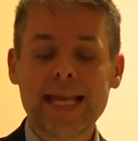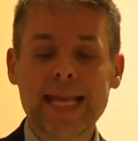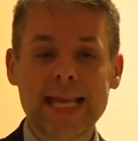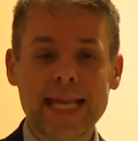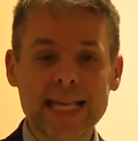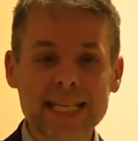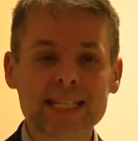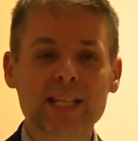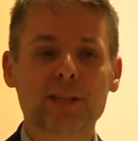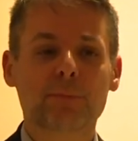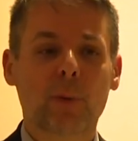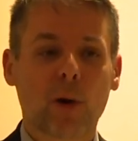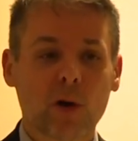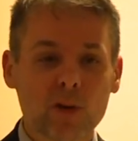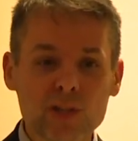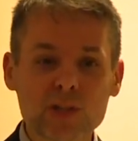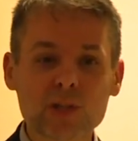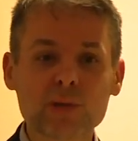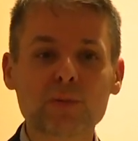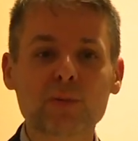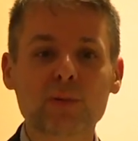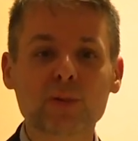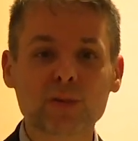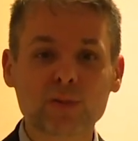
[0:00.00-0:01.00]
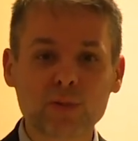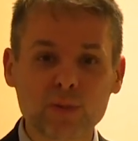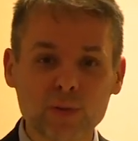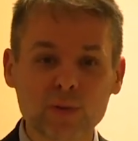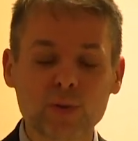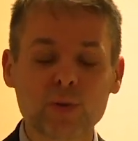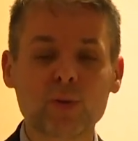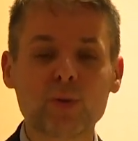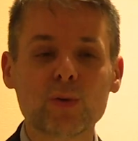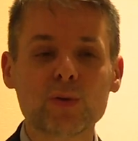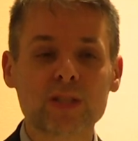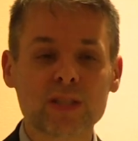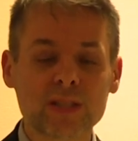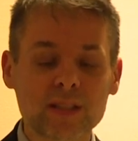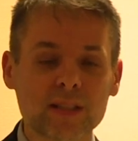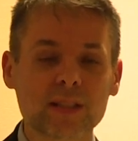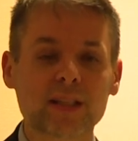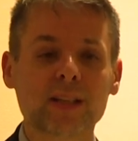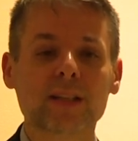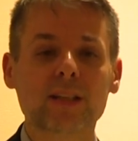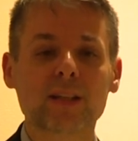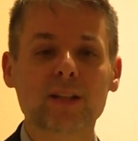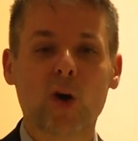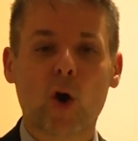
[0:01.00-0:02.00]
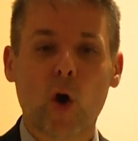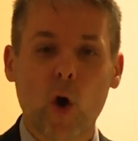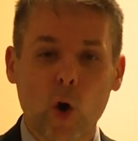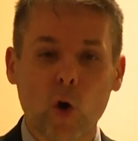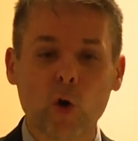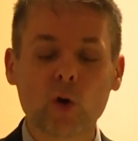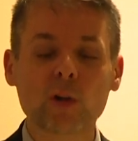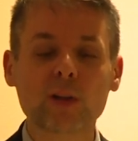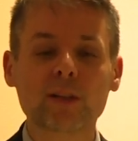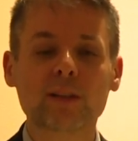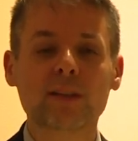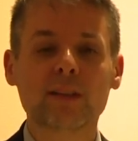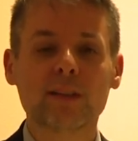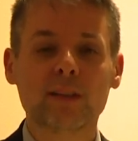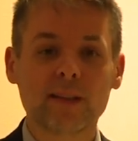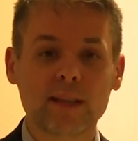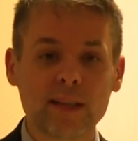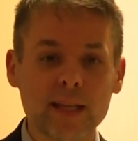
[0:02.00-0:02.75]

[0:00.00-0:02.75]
Is it possible to still hold